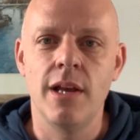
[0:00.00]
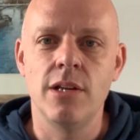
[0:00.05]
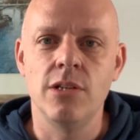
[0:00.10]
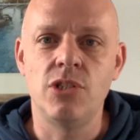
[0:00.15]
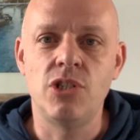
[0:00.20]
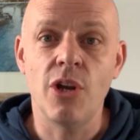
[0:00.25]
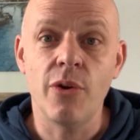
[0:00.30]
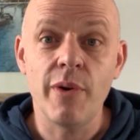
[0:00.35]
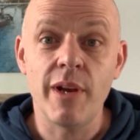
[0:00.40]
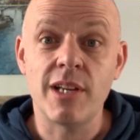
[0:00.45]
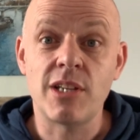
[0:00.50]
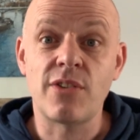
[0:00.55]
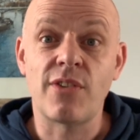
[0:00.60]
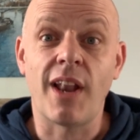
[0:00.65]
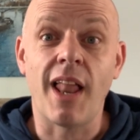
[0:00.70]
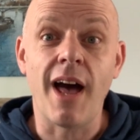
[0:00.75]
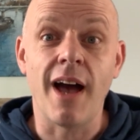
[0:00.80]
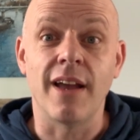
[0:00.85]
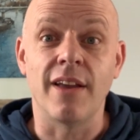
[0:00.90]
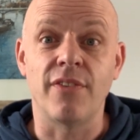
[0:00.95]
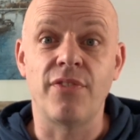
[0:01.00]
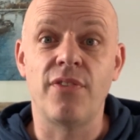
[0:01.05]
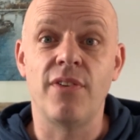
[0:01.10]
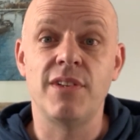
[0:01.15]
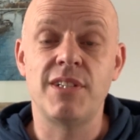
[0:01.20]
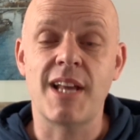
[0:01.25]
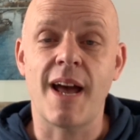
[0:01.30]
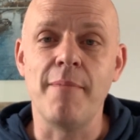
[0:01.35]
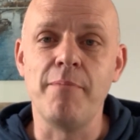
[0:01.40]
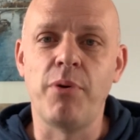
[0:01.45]
Jewish life,
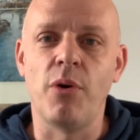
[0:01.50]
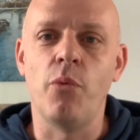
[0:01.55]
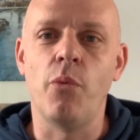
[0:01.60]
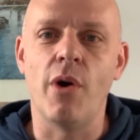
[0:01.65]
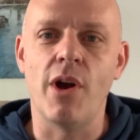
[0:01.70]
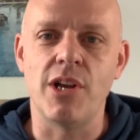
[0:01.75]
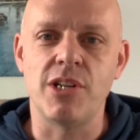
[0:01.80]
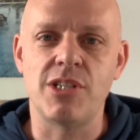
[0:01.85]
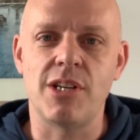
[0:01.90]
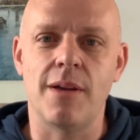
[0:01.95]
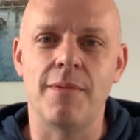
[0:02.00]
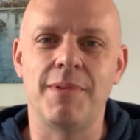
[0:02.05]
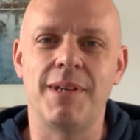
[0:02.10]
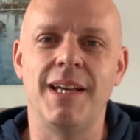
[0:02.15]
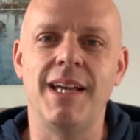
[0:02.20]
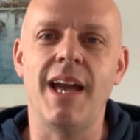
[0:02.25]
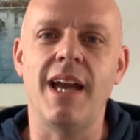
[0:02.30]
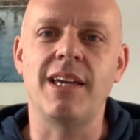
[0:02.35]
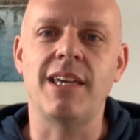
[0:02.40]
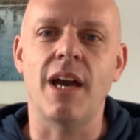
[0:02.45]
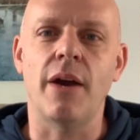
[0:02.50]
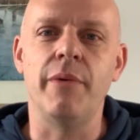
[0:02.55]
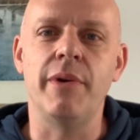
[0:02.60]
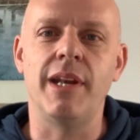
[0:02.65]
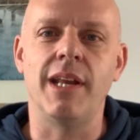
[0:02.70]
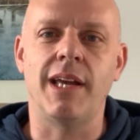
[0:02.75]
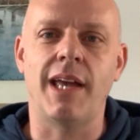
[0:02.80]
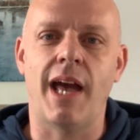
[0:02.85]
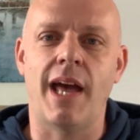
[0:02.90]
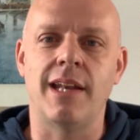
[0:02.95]
temple worship can get going
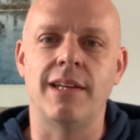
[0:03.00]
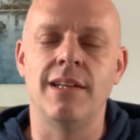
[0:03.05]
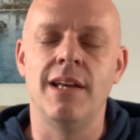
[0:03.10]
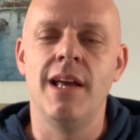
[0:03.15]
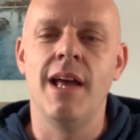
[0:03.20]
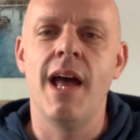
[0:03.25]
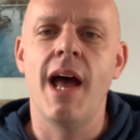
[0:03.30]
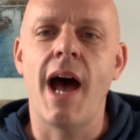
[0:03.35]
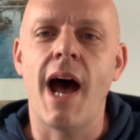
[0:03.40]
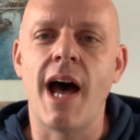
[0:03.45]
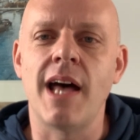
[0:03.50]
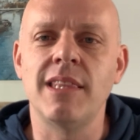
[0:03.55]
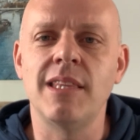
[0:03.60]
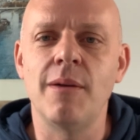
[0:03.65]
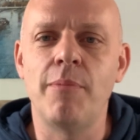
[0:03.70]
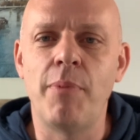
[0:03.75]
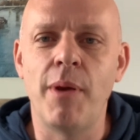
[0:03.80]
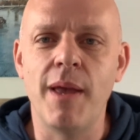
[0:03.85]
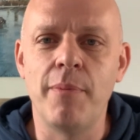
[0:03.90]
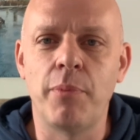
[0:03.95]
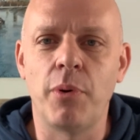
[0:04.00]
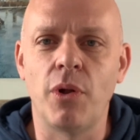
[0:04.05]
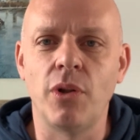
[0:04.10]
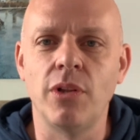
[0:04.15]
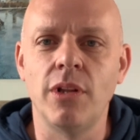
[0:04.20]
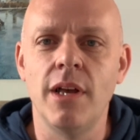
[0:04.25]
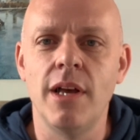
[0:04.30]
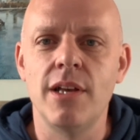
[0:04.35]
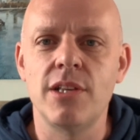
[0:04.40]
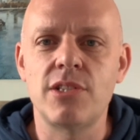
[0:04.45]
again, and the
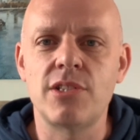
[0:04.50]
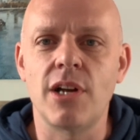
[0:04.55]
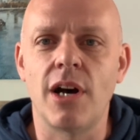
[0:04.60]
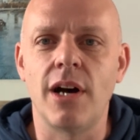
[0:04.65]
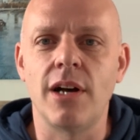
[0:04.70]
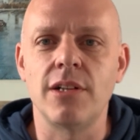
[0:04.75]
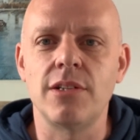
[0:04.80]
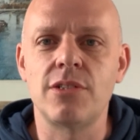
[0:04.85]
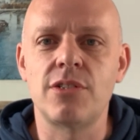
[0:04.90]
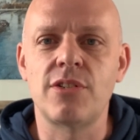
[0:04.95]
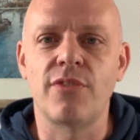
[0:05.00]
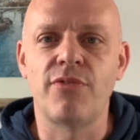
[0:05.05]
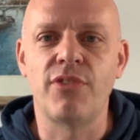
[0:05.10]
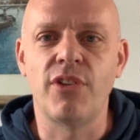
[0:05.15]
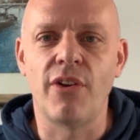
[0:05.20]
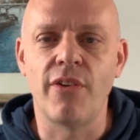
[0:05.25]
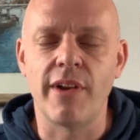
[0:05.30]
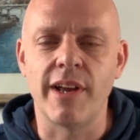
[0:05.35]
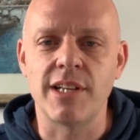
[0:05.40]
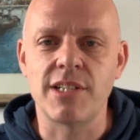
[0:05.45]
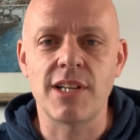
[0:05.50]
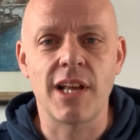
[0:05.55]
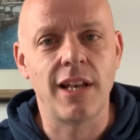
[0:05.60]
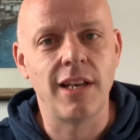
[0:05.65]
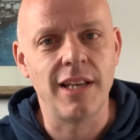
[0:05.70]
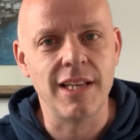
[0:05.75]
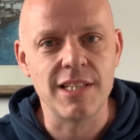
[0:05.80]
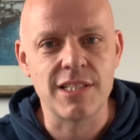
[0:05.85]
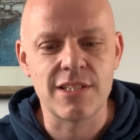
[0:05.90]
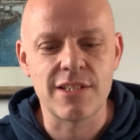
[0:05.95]
people start to flourish, at
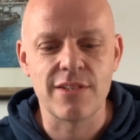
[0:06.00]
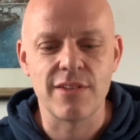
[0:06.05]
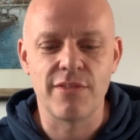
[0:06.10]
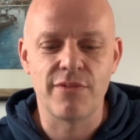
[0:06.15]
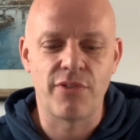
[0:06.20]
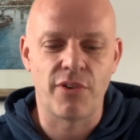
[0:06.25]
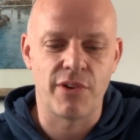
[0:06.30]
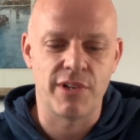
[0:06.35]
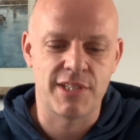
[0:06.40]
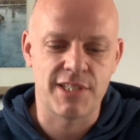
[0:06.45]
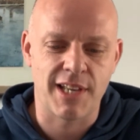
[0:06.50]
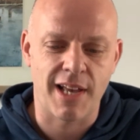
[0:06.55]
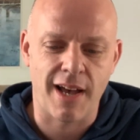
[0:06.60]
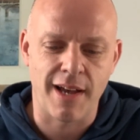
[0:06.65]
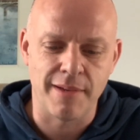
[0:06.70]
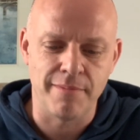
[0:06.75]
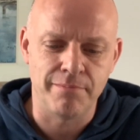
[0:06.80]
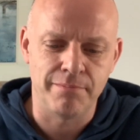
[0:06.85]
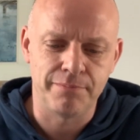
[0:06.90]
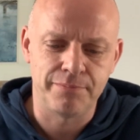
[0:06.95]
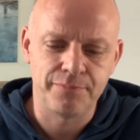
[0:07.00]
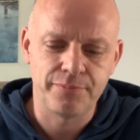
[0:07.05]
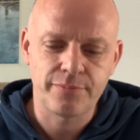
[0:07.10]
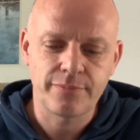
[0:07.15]
least for a time.